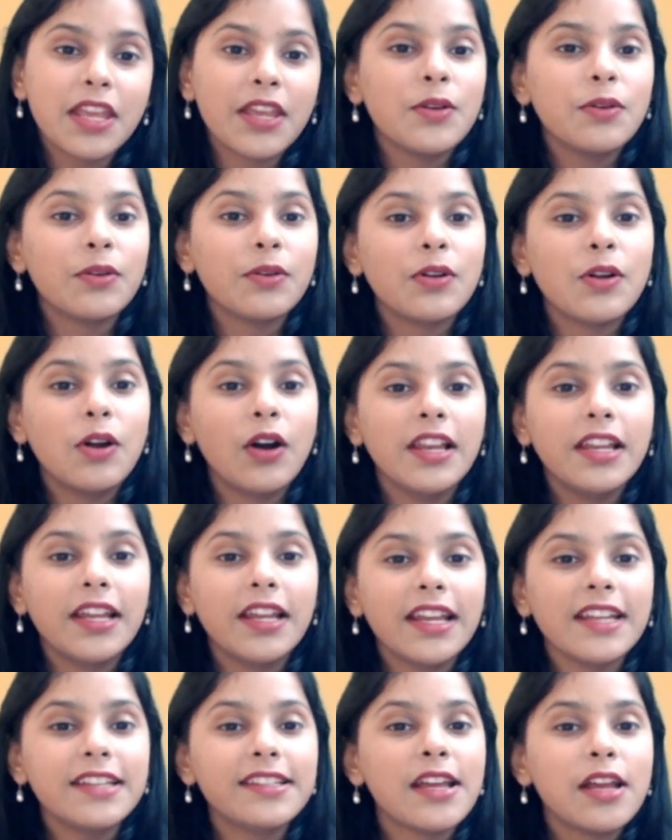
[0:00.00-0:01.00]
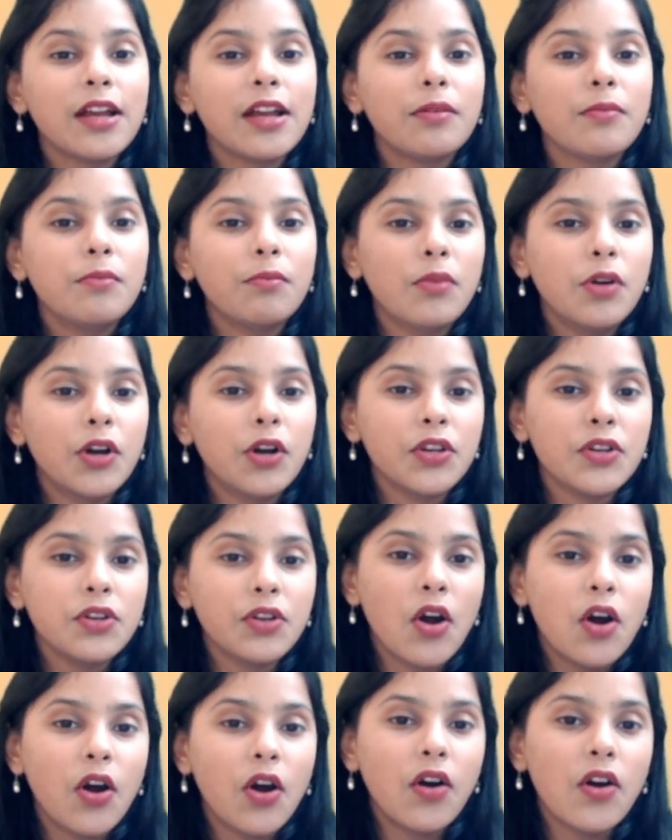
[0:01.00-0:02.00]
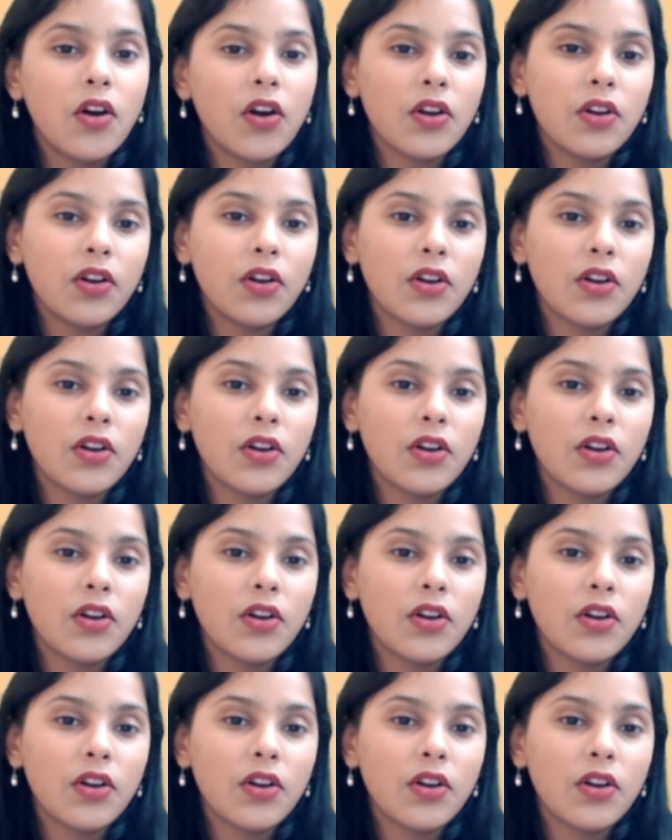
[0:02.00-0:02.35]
you call it monomial.